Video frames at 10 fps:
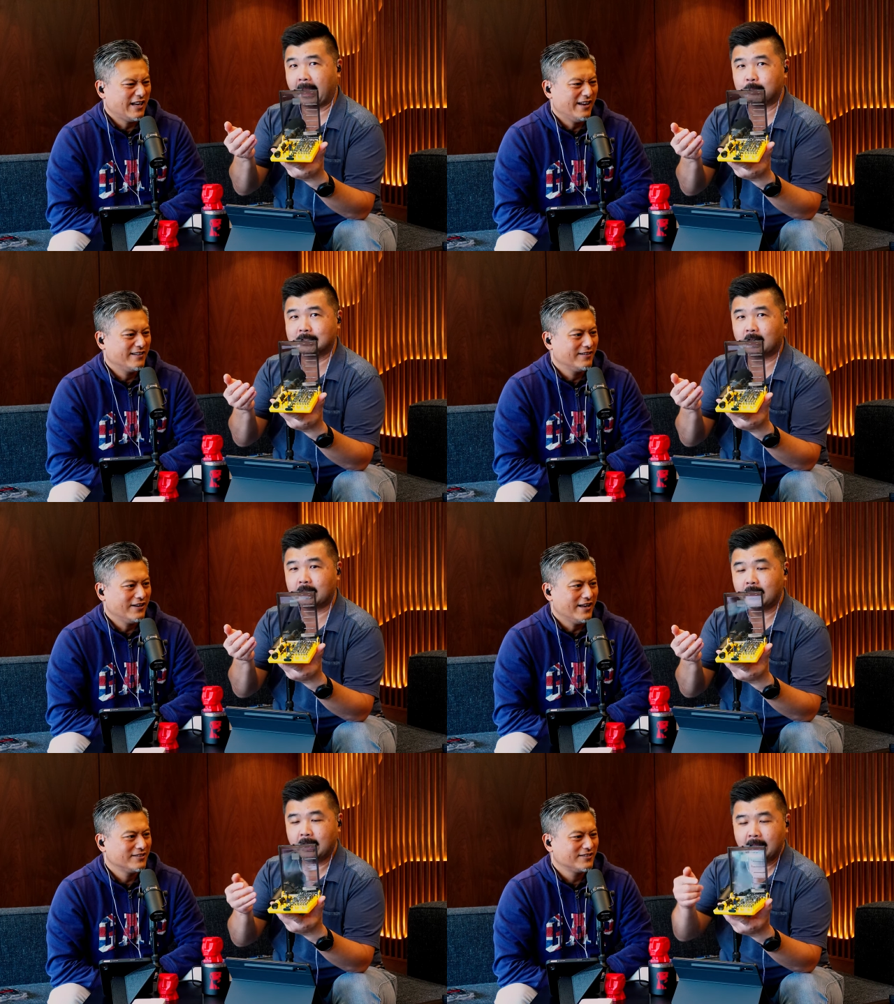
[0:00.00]
Speaker 1: yeah,
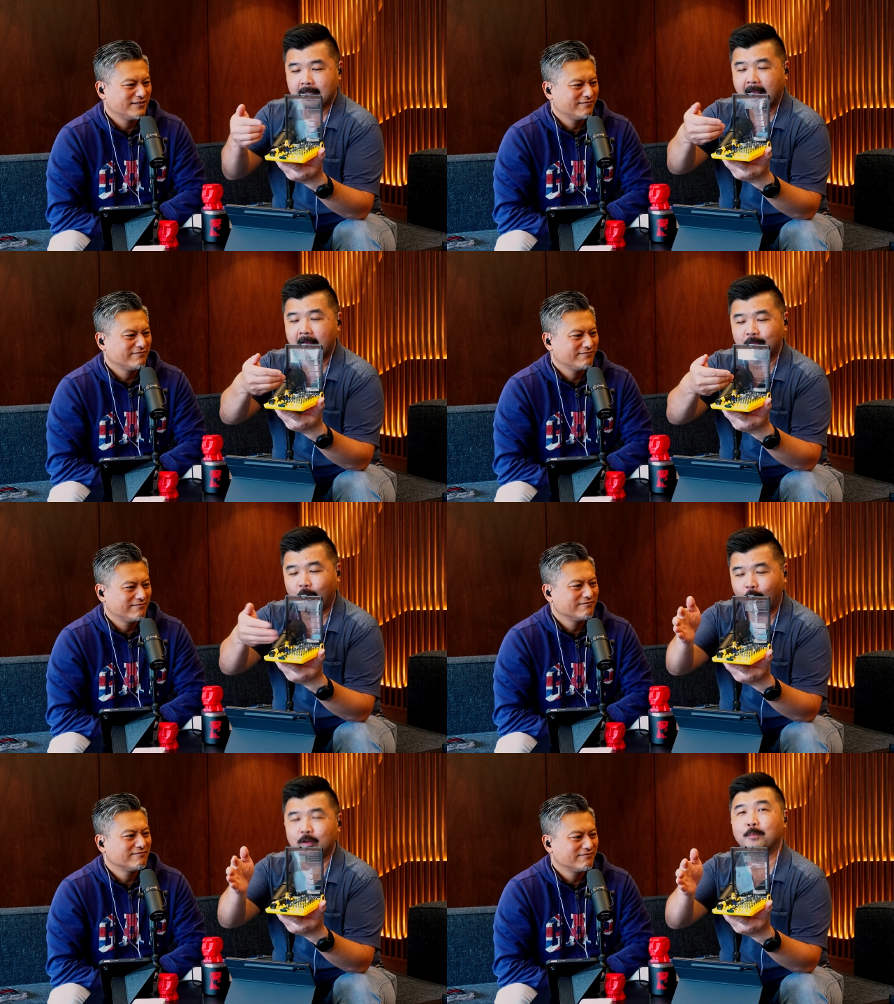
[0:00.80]
Amazon. Nice. They
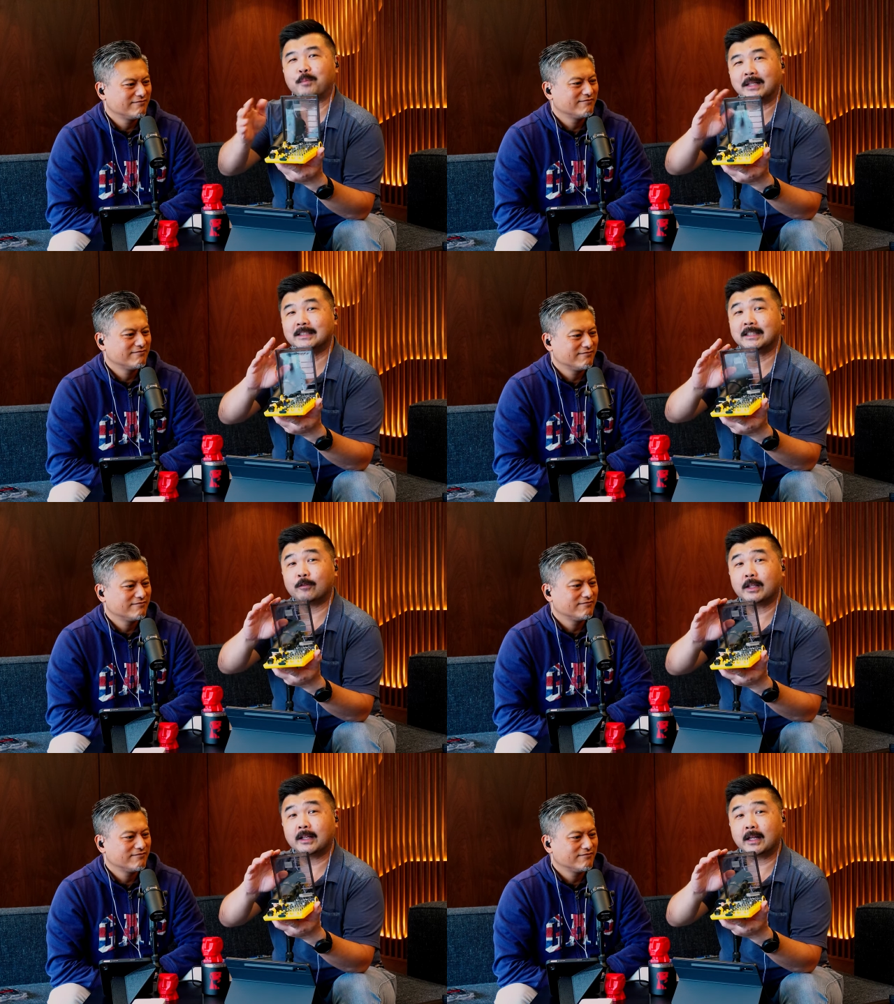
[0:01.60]
have all the bits
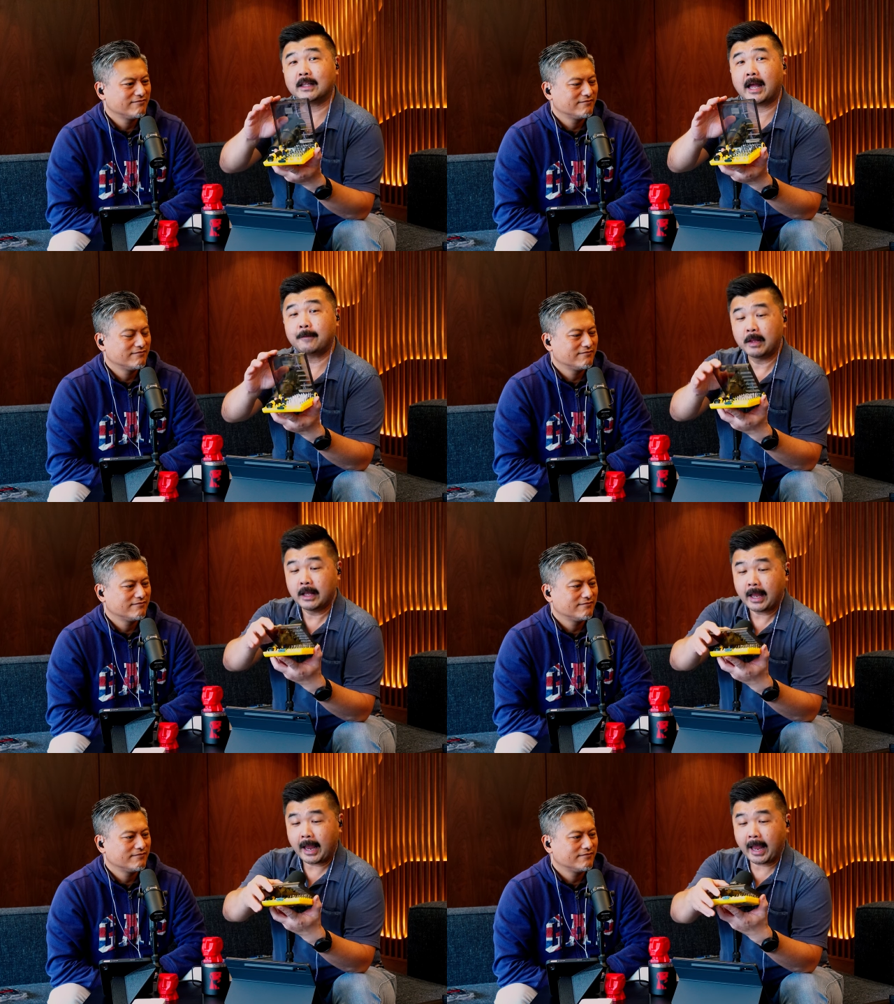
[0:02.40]
and everything like
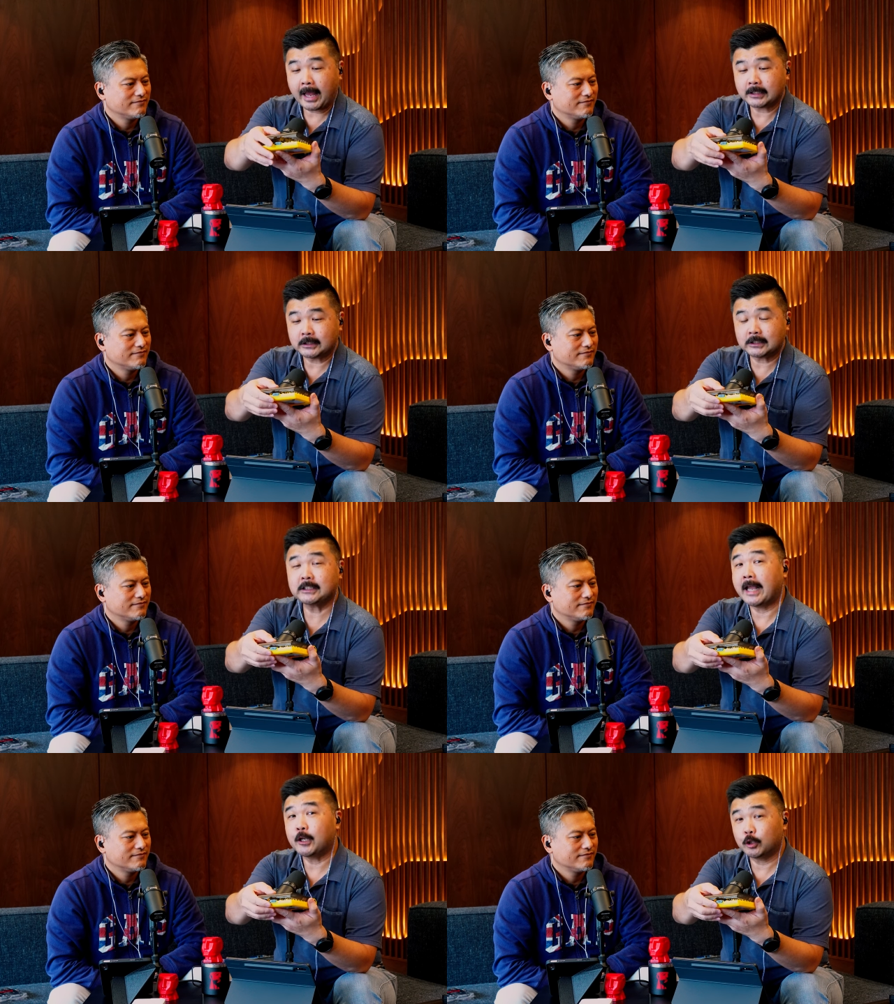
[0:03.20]
that. And
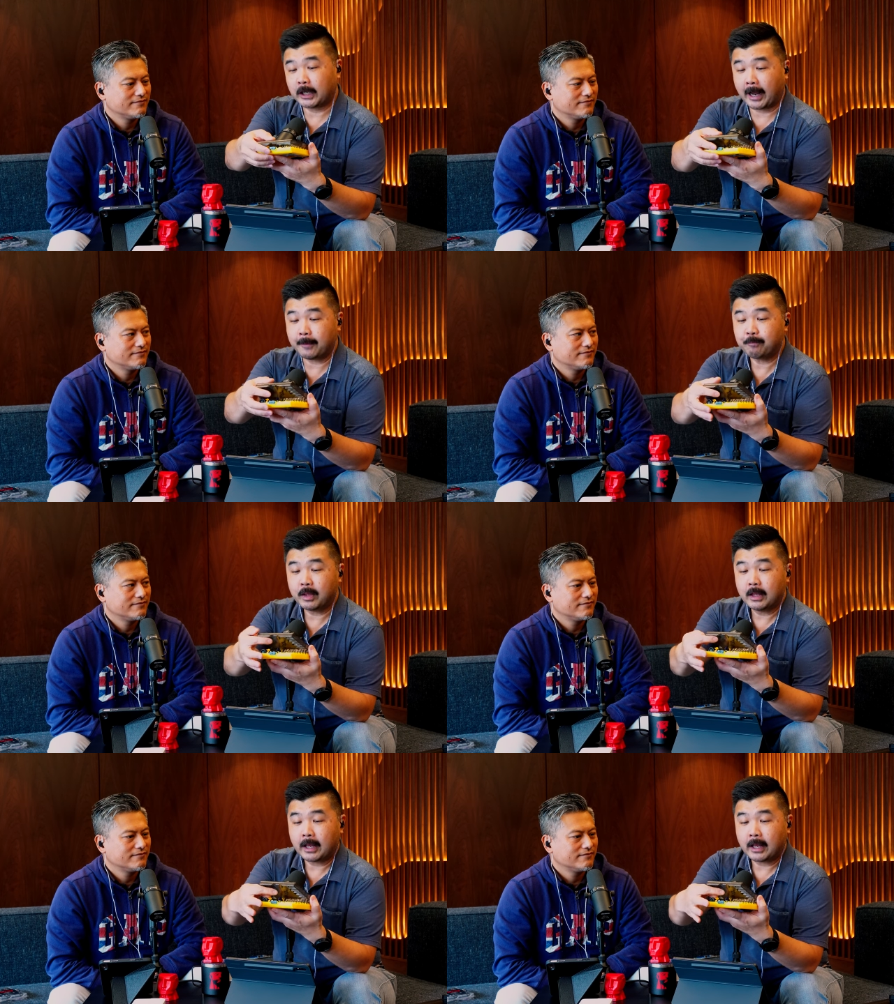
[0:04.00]
just take your time.